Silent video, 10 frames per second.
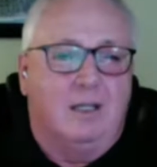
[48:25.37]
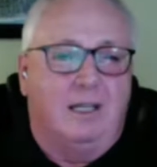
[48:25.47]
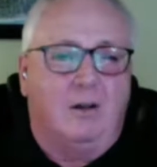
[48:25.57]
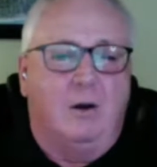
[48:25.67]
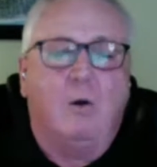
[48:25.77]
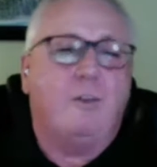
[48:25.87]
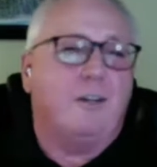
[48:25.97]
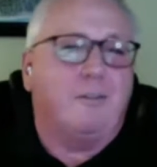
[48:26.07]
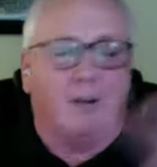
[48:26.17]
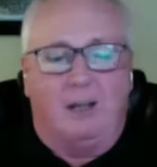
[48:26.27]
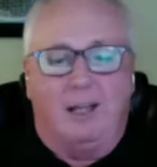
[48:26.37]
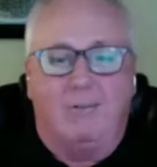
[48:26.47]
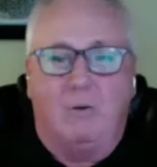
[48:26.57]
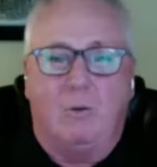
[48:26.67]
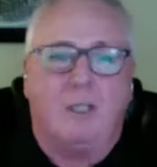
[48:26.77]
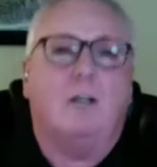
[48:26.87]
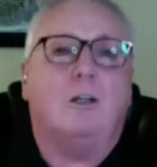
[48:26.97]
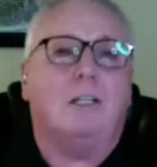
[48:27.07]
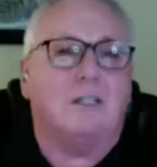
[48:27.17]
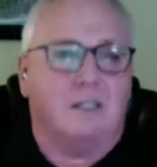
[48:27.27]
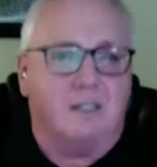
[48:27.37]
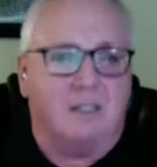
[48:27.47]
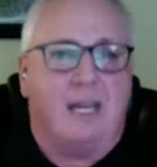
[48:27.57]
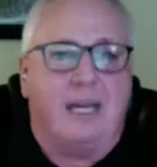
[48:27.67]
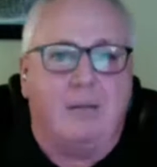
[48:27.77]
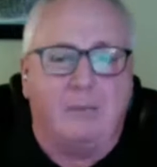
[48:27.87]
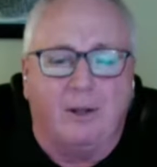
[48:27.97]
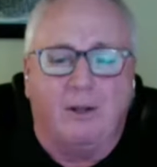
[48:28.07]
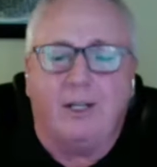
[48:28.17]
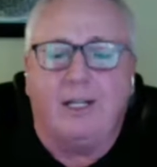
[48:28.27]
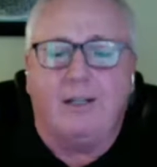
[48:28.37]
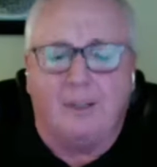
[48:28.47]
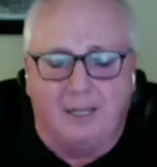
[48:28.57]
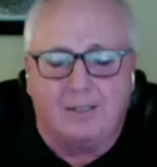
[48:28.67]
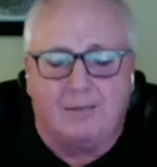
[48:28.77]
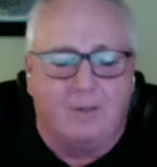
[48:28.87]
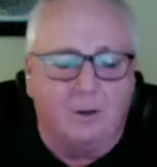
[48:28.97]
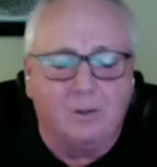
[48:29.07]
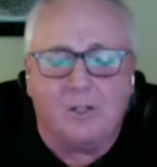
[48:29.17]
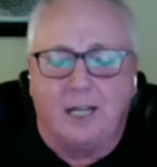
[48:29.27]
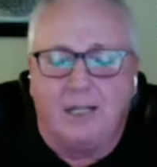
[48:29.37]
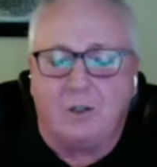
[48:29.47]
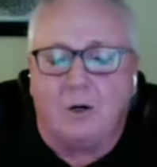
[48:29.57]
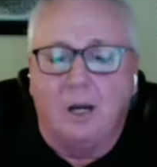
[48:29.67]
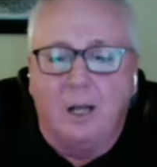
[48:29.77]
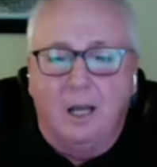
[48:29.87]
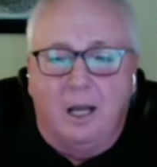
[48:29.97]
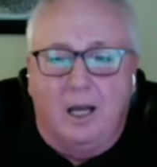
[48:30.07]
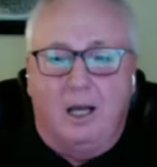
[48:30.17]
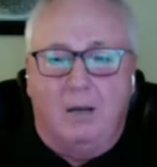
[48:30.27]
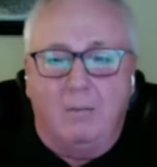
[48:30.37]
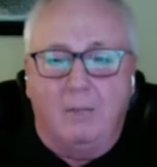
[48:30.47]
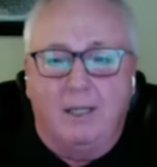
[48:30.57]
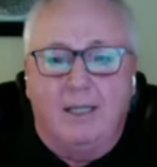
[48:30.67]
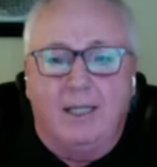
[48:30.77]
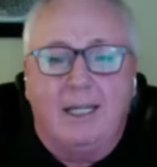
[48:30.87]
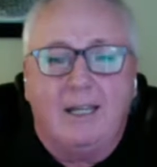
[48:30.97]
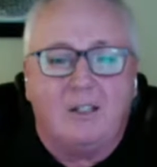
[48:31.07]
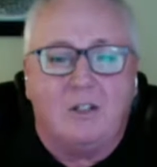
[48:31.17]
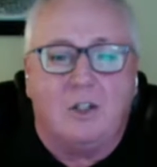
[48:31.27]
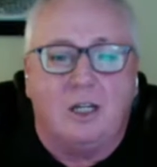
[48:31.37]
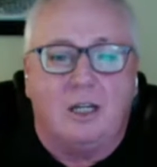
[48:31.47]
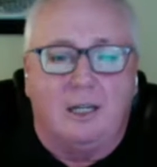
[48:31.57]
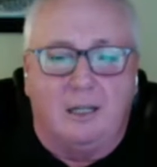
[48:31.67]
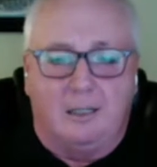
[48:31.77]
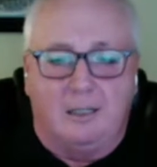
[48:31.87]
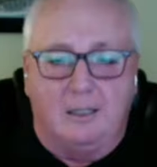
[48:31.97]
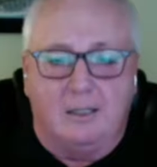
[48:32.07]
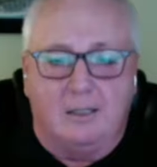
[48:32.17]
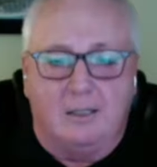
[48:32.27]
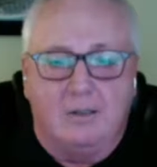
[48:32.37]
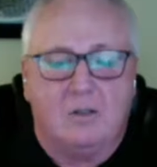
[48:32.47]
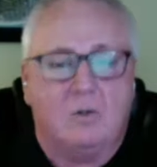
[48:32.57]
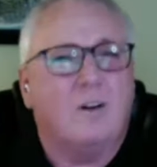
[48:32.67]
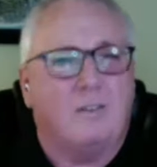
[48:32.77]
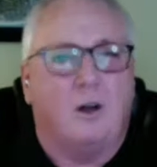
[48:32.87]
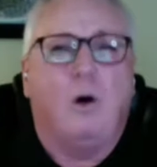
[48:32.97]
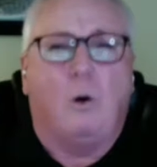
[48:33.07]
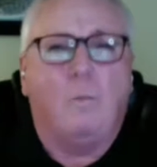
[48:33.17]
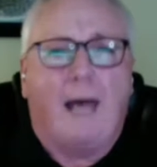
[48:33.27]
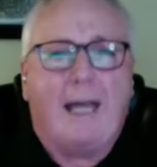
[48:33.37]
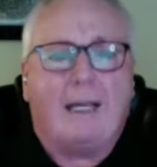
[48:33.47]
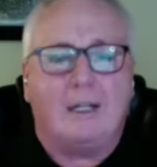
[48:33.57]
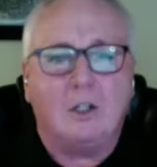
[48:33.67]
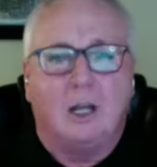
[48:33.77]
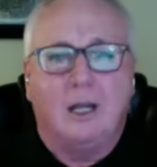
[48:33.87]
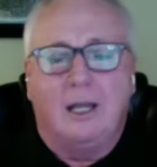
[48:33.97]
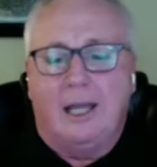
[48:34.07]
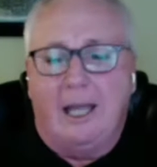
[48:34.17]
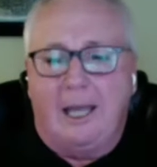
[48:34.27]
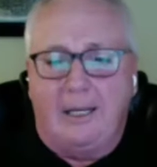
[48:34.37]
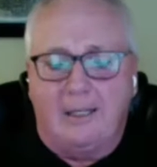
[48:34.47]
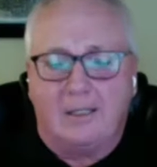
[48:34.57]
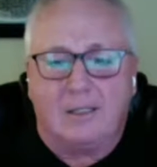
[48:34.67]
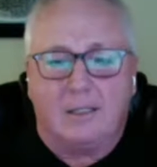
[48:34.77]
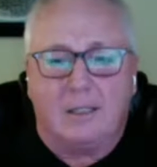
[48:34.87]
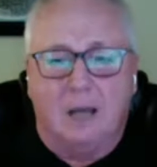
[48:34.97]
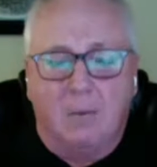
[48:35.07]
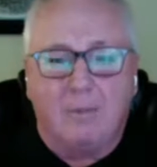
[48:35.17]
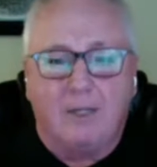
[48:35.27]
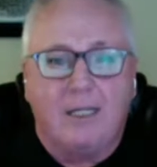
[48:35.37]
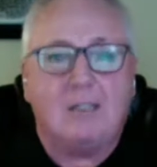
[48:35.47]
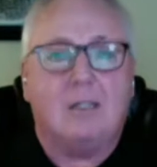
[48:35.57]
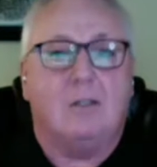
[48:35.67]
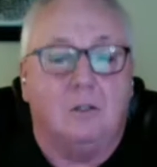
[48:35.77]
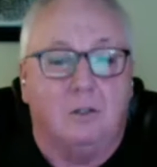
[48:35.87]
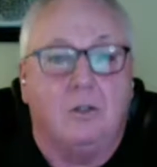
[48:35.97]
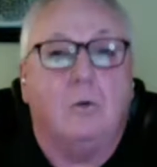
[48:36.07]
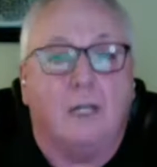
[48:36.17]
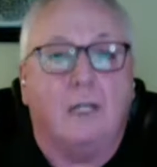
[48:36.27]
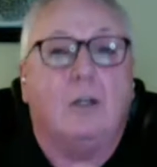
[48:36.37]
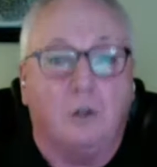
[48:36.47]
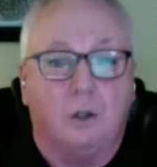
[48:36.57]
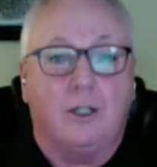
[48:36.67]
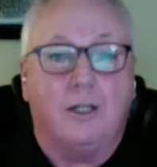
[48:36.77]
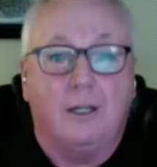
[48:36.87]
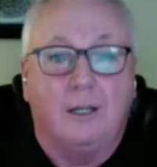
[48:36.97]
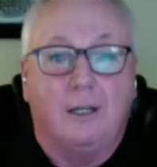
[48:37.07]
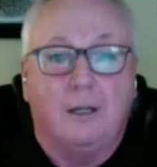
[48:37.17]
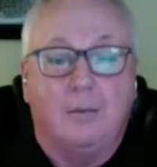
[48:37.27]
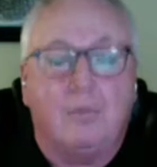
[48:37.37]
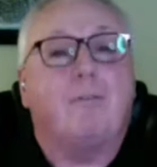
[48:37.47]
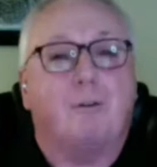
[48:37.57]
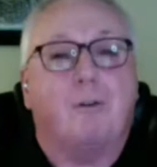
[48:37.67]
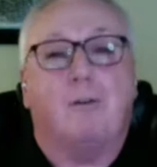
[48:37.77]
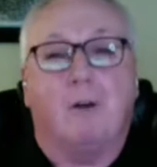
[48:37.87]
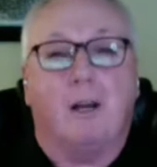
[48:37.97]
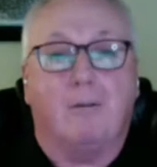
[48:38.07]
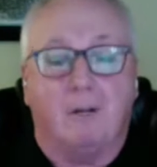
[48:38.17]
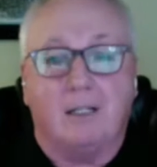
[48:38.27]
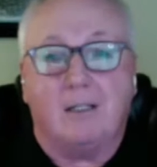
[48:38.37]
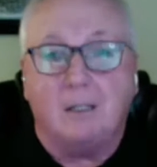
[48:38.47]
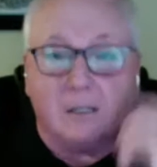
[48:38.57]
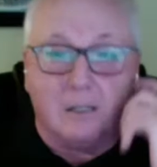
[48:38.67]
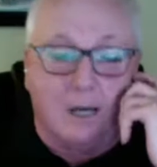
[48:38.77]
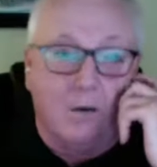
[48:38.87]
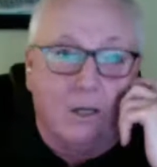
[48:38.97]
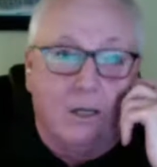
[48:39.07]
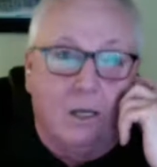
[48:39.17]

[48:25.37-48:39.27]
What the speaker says: like a whole different level when you look at sustainability and things of those nature. ESG is sort of the whole package. And it's companies doing good, but for the right reasons, you know,